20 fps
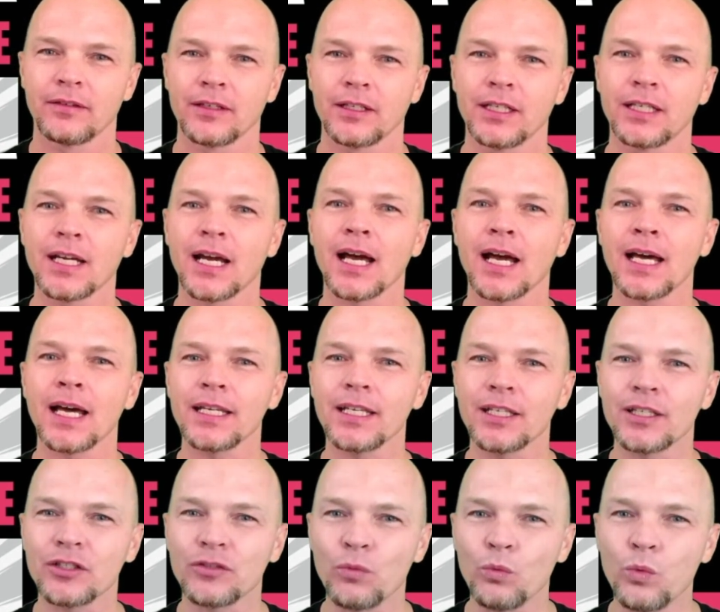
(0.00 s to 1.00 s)
God
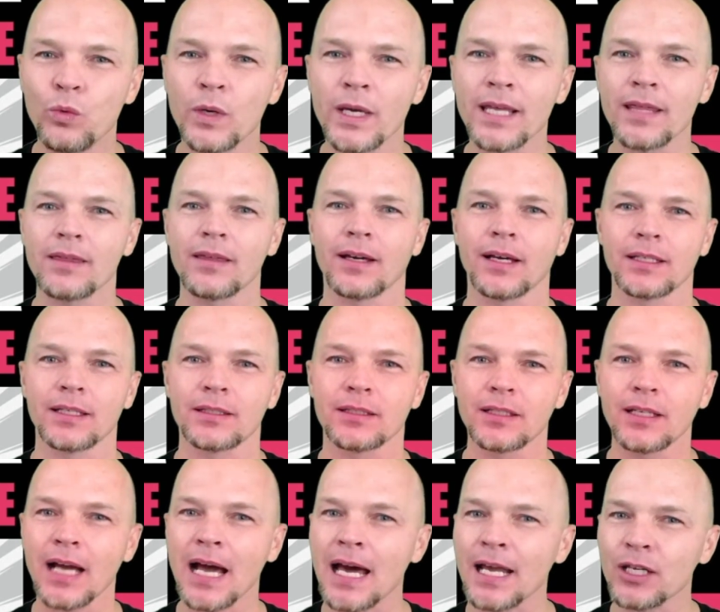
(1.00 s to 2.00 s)
is with us.
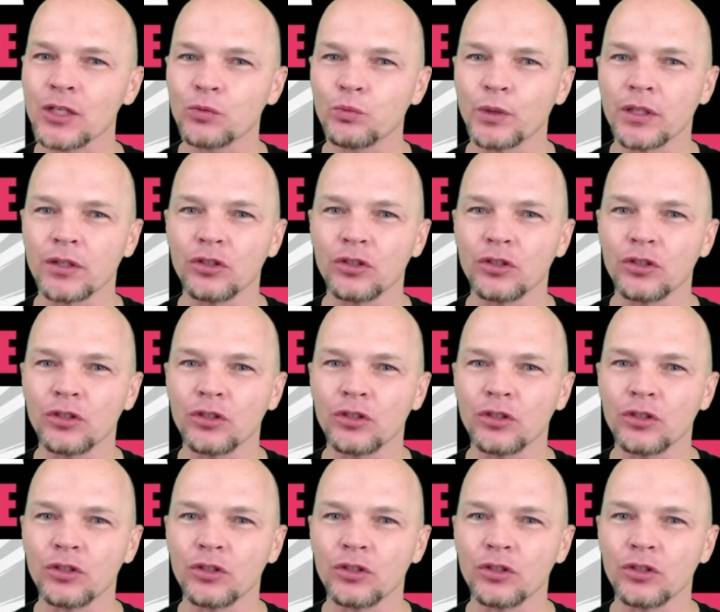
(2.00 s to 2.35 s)
God is with